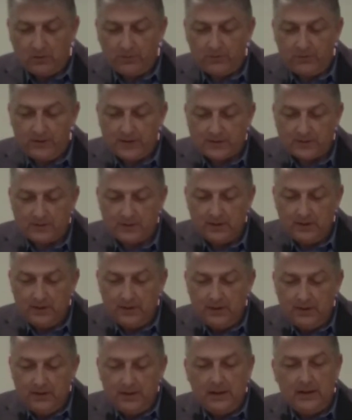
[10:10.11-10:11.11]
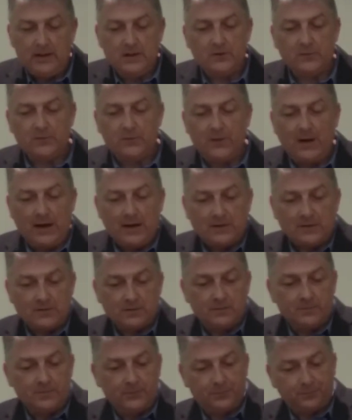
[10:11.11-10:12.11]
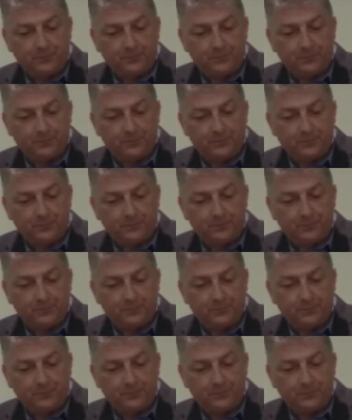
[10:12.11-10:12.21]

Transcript: your fist in his face.